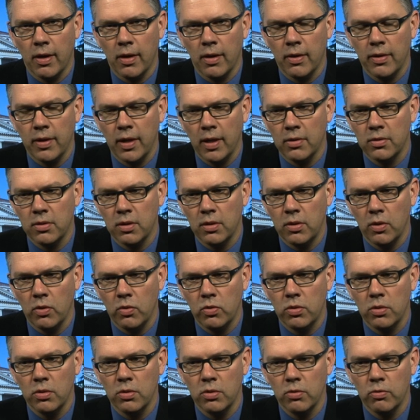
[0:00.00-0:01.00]
the
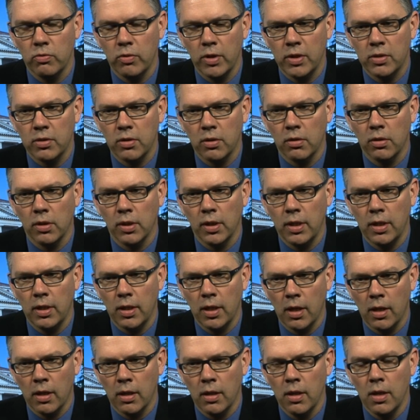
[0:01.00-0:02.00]
institutions. We
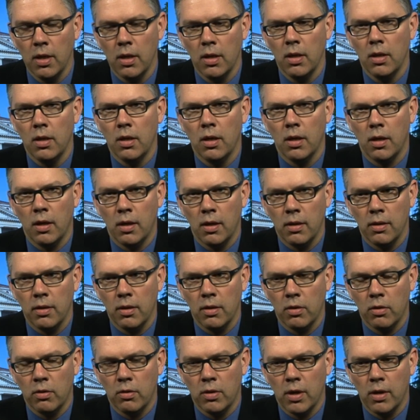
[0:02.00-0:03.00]
certainly
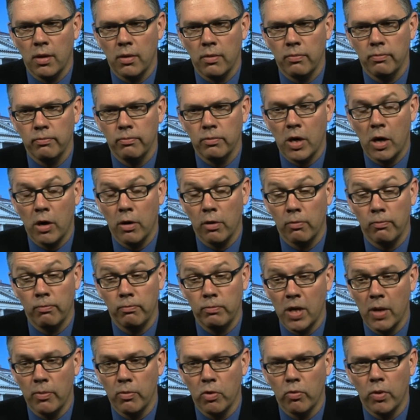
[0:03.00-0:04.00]
our
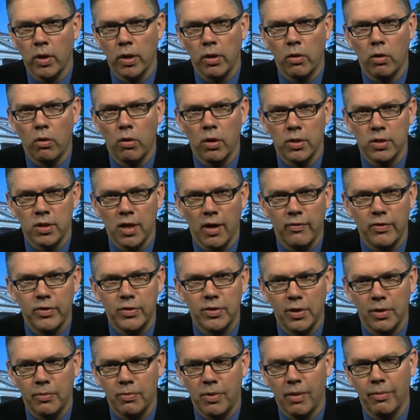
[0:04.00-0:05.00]
number one goal is
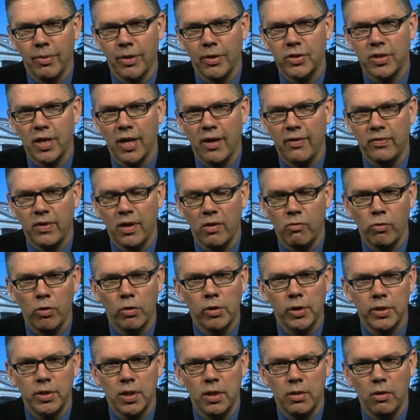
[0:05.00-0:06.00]
obviously the public safety, and
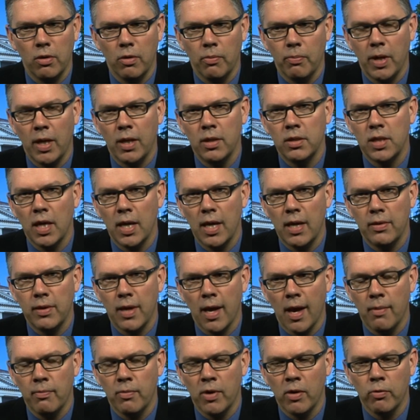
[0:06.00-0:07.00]
we'll continue to maintain
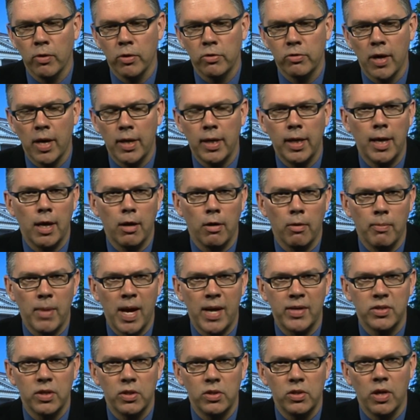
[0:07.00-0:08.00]
that, but we're trying to get our
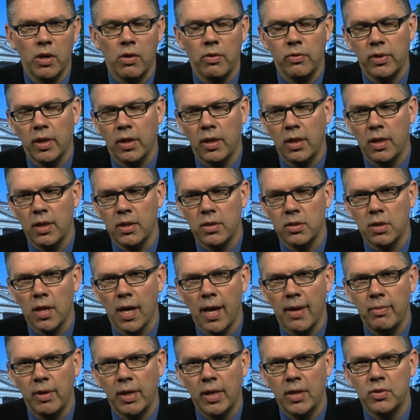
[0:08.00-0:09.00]
message out that it is
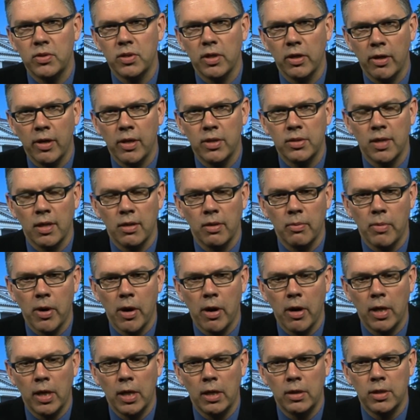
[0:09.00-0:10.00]
time to get serious at the
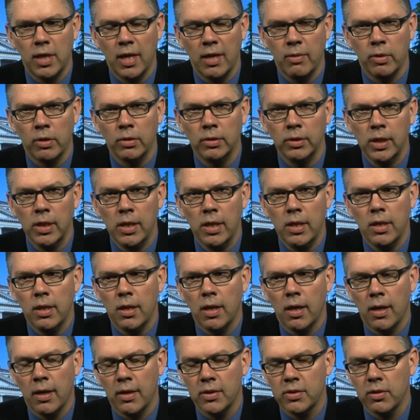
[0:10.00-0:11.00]
bargaining table.
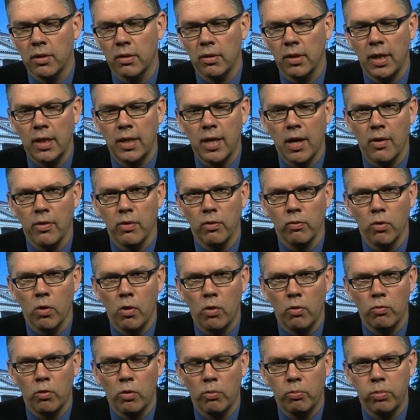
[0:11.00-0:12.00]
Certainly down the
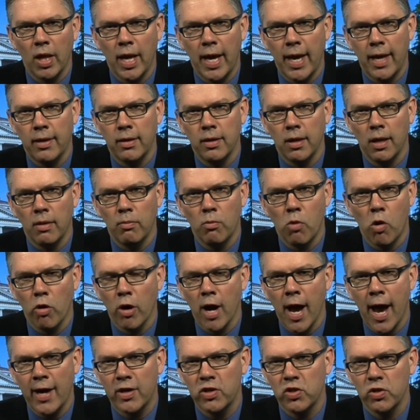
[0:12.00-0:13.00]
road we'll plan
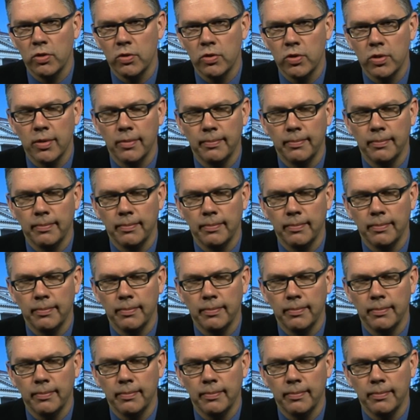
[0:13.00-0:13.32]
more actions.